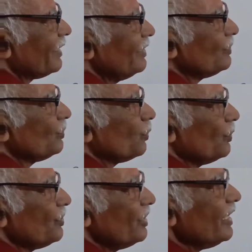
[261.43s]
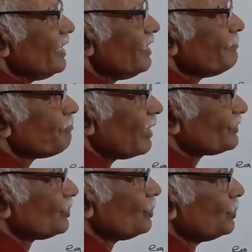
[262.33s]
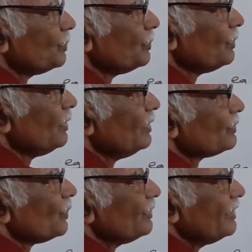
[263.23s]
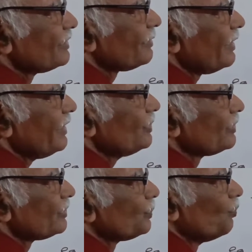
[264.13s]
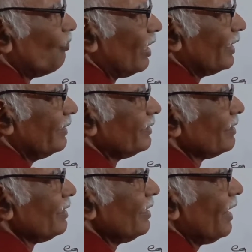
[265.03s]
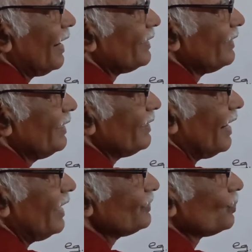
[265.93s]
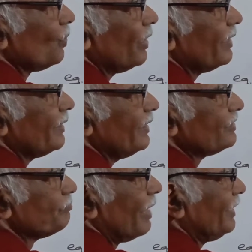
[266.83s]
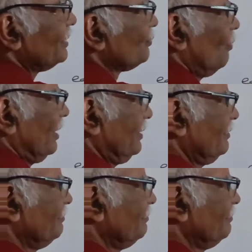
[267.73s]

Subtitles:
raised to 20 plus 2. So this reduces to 1. And then I squared is minus 1.